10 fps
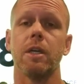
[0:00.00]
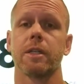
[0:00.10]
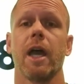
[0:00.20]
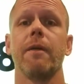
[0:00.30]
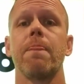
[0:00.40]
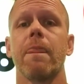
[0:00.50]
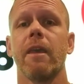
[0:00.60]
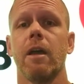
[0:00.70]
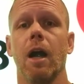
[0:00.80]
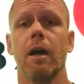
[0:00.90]
Okay,
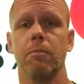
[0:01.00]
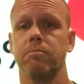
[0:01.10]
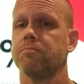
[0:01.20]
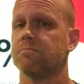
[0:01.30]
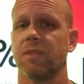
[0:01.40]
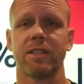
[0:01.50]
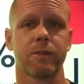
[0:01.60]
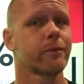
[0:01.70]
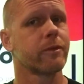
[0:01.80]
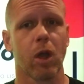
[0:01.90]

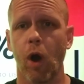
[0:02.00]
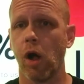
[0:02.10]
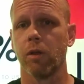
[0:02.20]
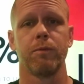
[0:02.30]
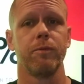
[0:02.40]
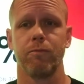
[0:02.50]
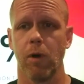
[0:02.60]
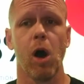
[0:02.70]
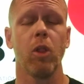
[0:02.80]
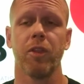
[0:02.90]
that's all
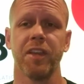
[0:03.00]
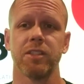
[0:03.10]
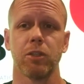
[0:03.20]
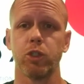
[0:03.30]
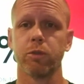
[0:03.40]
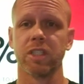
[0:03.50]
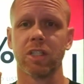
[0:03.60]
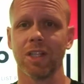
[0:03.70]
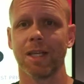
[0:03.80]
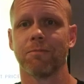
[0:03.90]
the things that you can
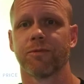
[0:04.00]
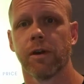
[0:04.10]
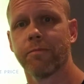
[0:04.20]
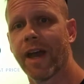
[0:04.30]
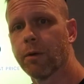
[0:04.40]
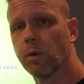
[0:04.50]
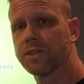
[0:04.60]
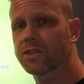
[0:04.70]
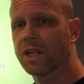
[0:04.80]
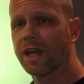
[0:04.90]
glean from that
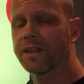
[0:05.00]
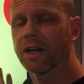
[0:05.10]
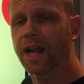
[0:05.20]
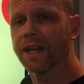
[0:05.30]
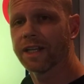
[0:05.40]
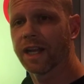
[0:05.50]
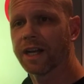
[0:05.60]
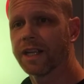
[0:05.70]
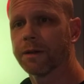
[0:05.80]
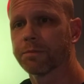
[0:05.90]
one slide there at
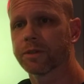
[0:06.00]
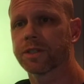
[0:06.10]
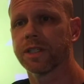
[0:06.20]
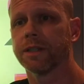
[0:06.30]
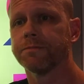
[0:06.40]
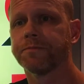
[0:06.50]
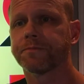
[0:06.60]
98%.